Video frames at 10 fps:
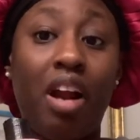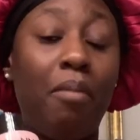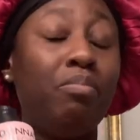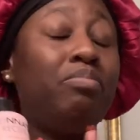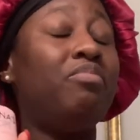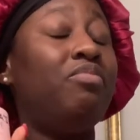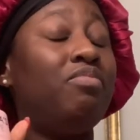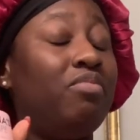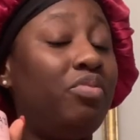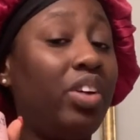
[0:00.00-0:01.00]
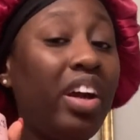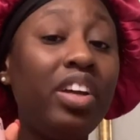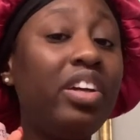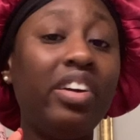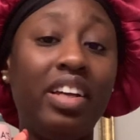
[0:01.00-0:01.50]
Um, Very
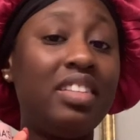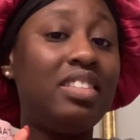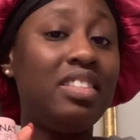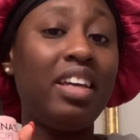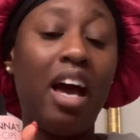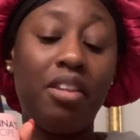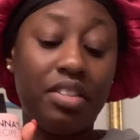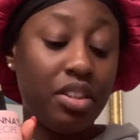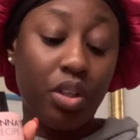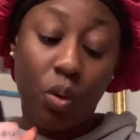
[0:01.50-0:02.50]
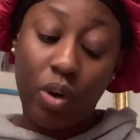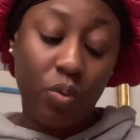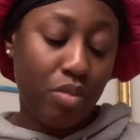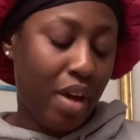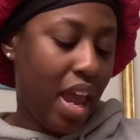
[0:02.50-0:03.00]
curious to see how this is going to work with my